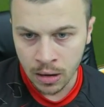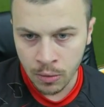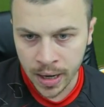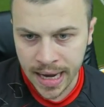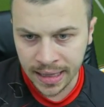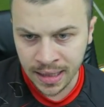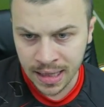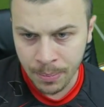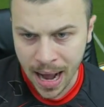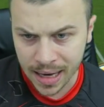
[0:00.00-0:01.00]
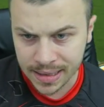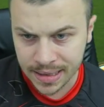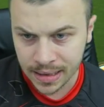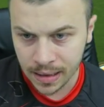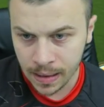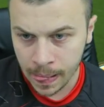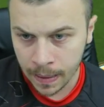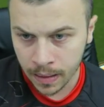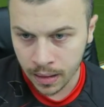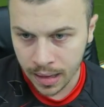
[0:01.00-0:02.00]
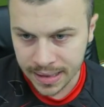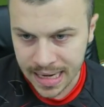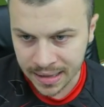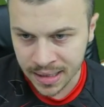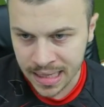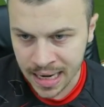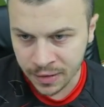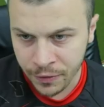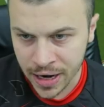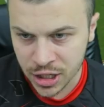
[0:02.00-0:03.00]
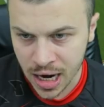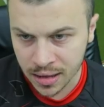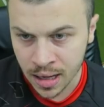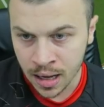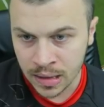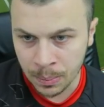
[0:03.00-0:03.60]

We get in the box! Let's cut inside the fake shot,